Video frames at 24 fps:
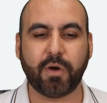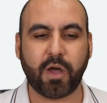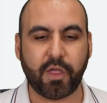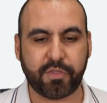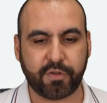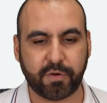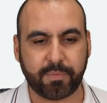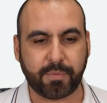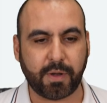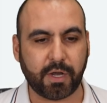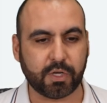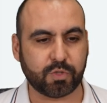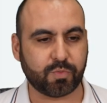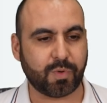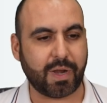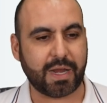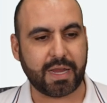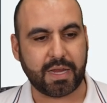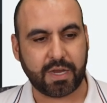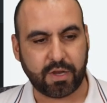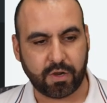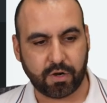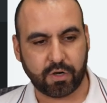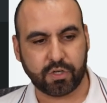Author Box right
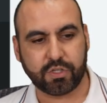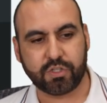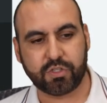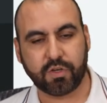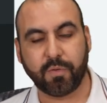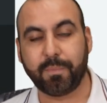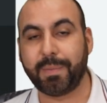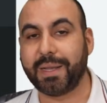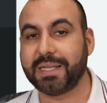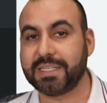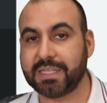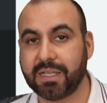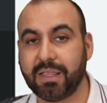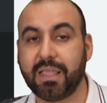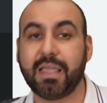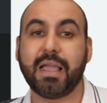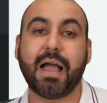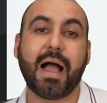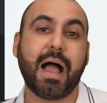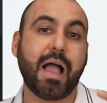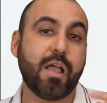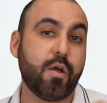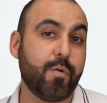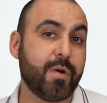here. So
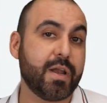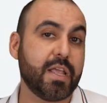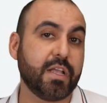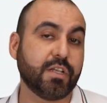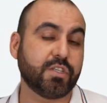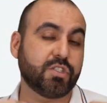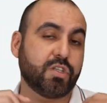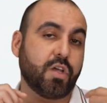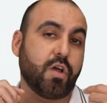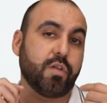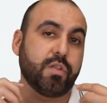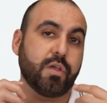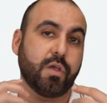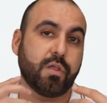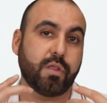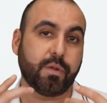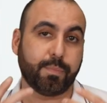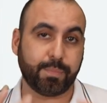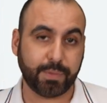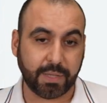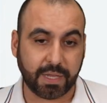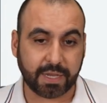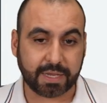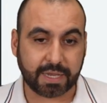basically, I already installed the
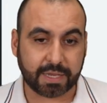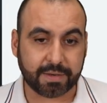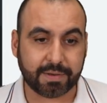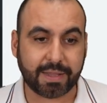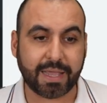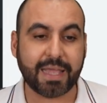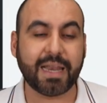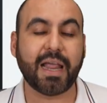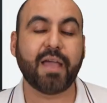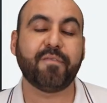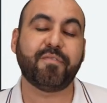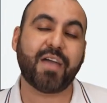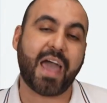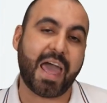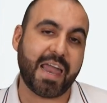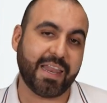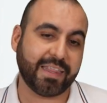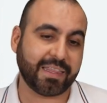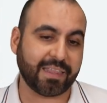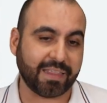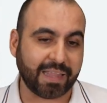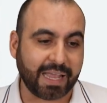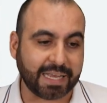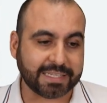plugin and I've
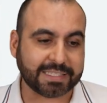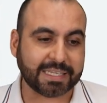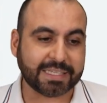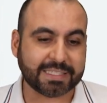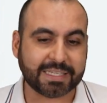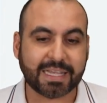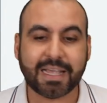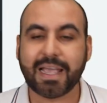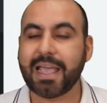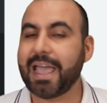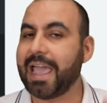added the license